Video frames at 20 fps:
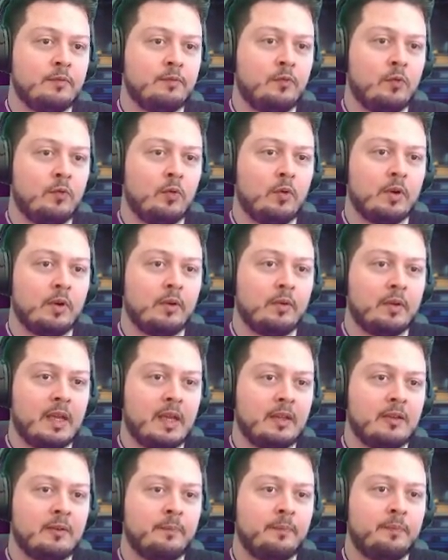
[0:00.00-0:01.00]
for,
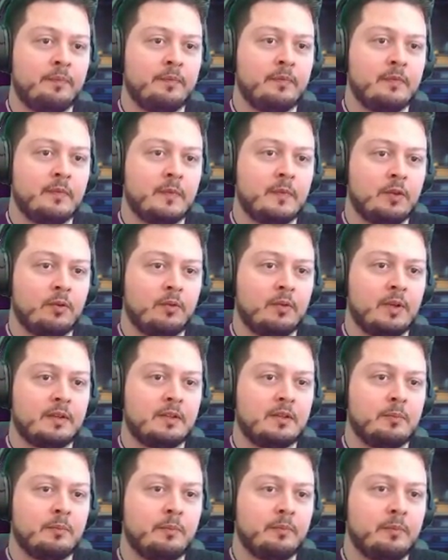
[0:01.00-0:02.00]
okay? You don't have
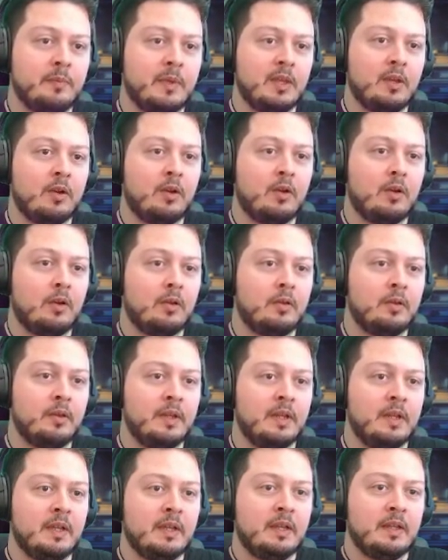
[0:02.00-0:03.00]
to be all
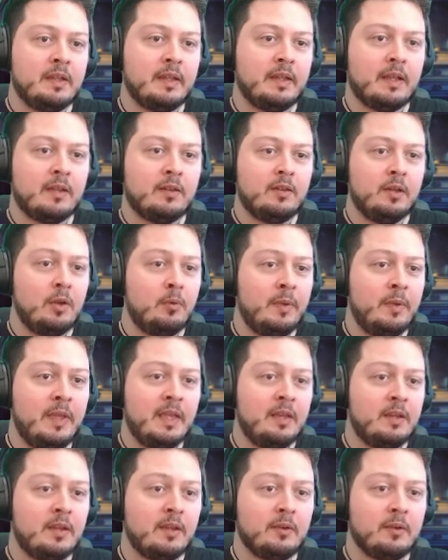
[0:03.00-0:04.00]
like, look what we
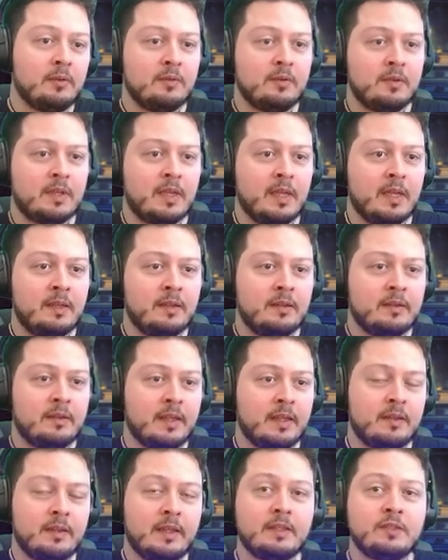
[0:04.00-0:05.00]
can do, okay?
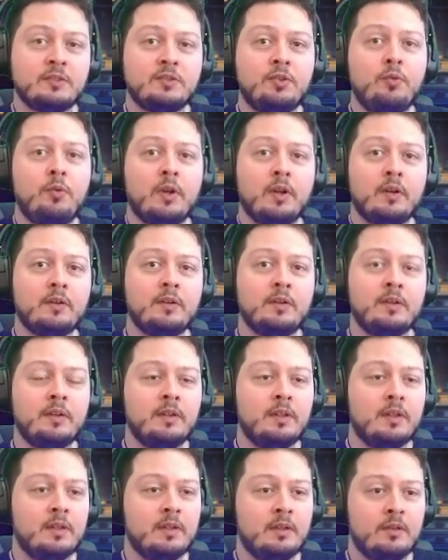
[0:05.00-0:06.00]
Like Stuart
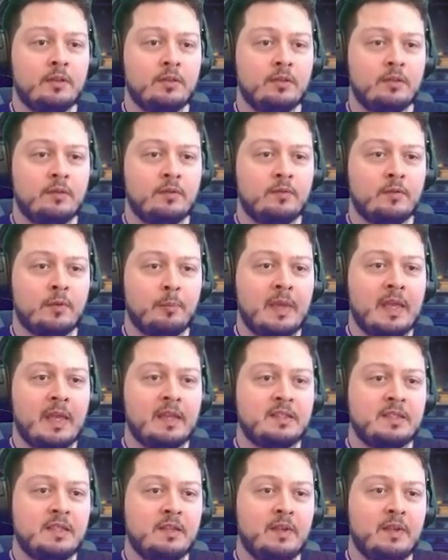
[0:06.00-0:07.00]
from
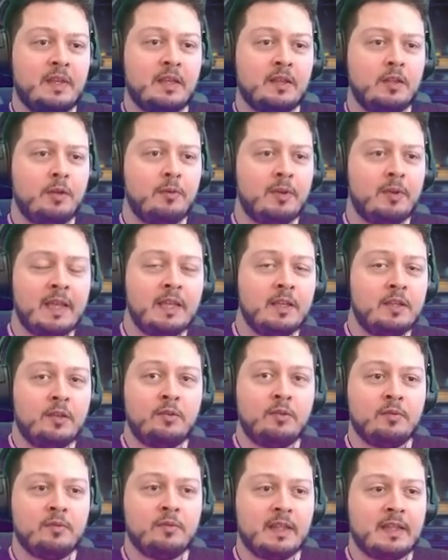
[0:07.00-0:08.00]
Mad TV. Look what I can
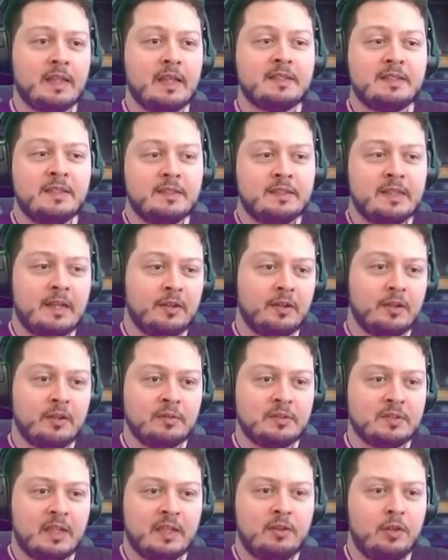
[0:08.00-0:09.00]
do. Like, that's Nintendo.
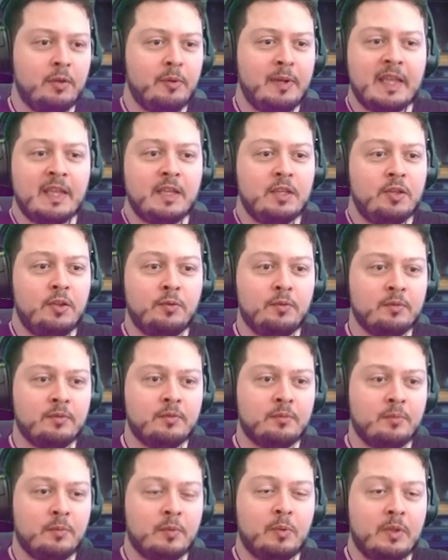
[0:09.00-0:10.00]
It's like, look what I can do.
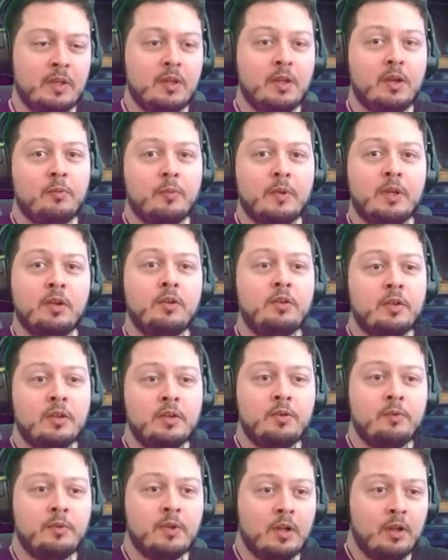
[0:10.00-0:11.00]
We know you can
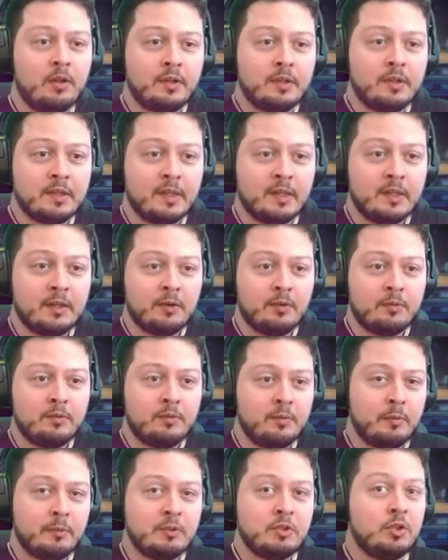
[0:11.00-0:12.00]
do it all, Nintendo,
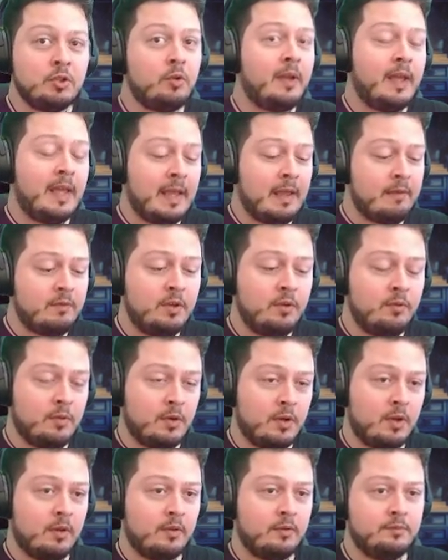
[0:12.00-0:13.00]
but you don't have to do it
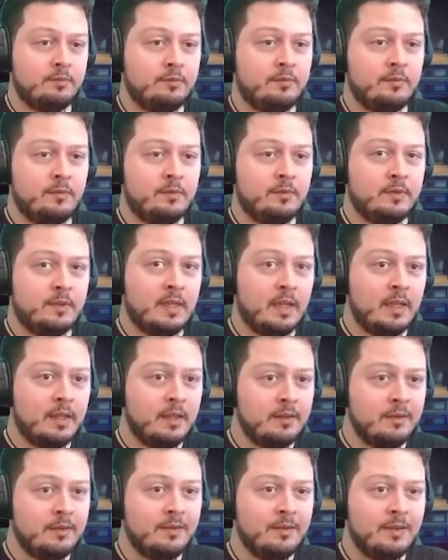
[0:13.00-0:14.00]
all. Okay?
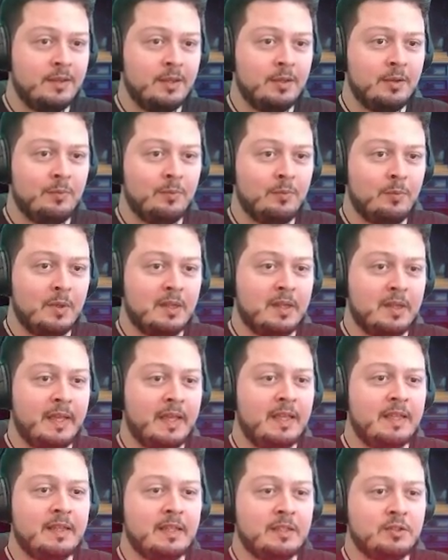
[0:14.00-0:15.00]
We
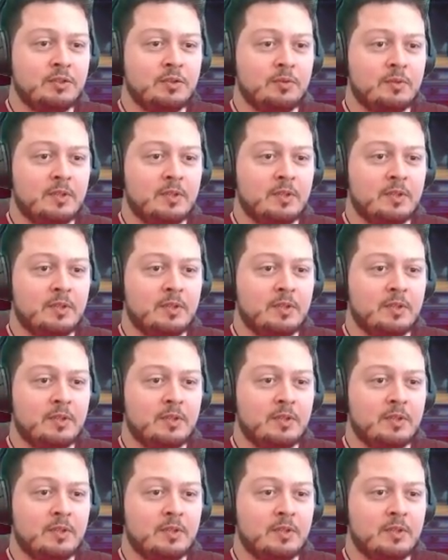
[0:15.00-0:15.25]
like that you